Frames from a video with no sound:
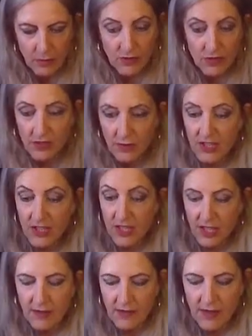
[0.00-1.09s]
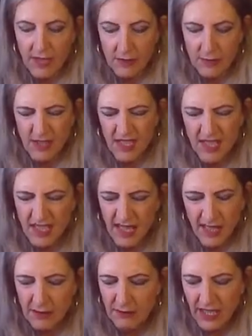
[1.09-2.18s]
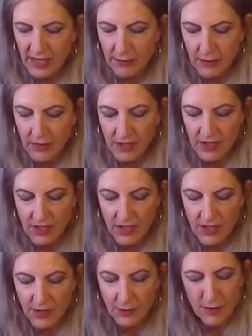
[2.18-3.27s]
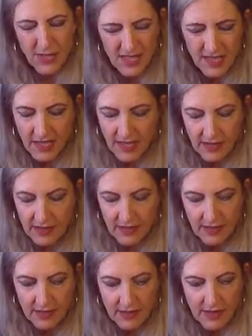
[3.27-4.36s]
want to achieve now? What is it that I really want to do? What is it?